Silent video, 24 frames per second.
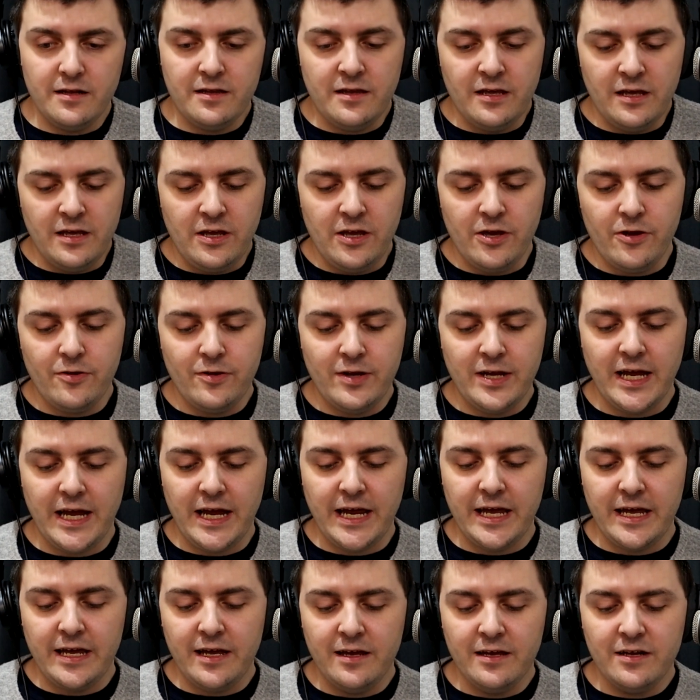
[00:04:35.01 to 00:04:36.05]
the
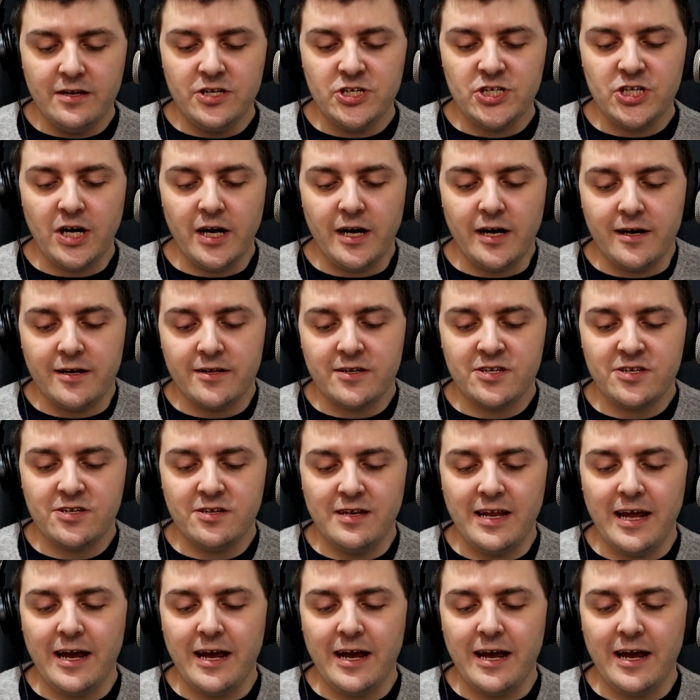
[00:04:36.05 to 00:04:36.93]
UK charts.